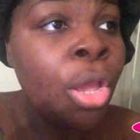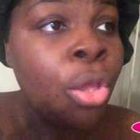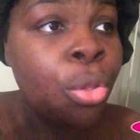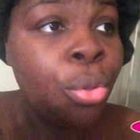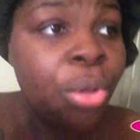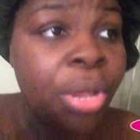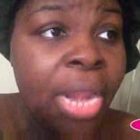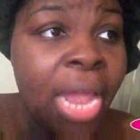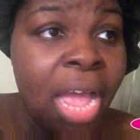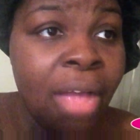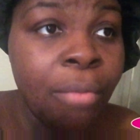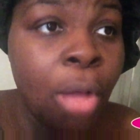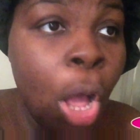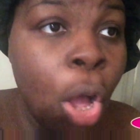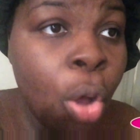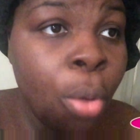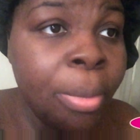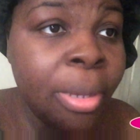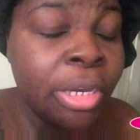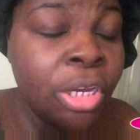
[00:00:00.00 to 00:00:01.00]
You can have
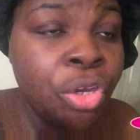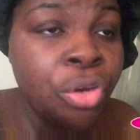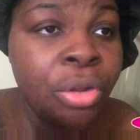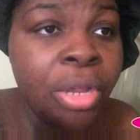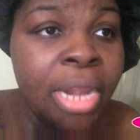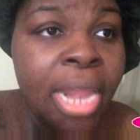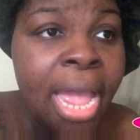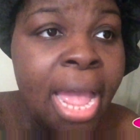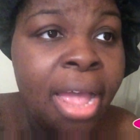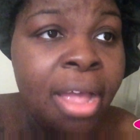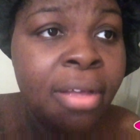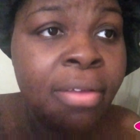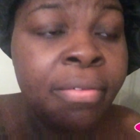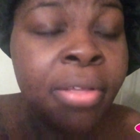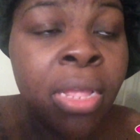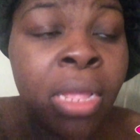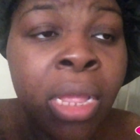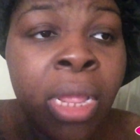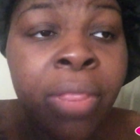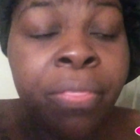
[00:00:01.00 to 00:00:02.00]
almonds. You can have
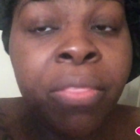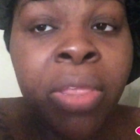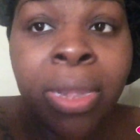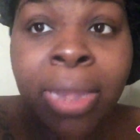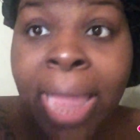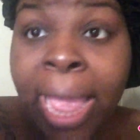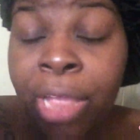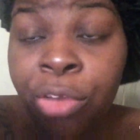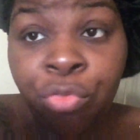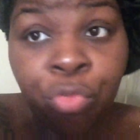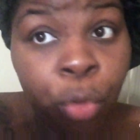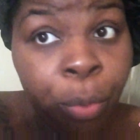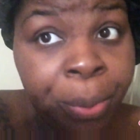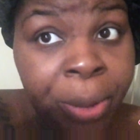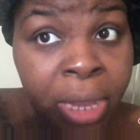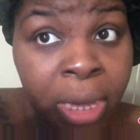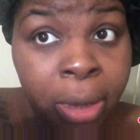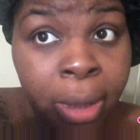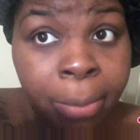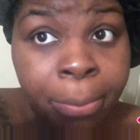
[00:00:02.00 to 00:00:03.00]
the natural
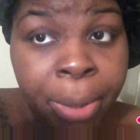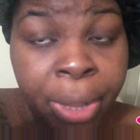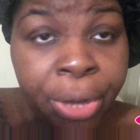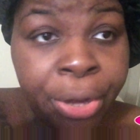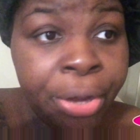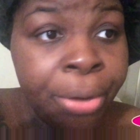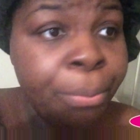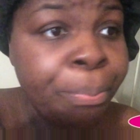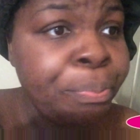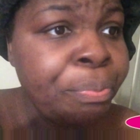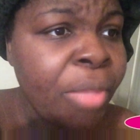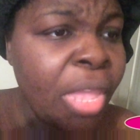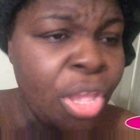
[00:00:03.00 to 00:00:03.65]
peanut butter.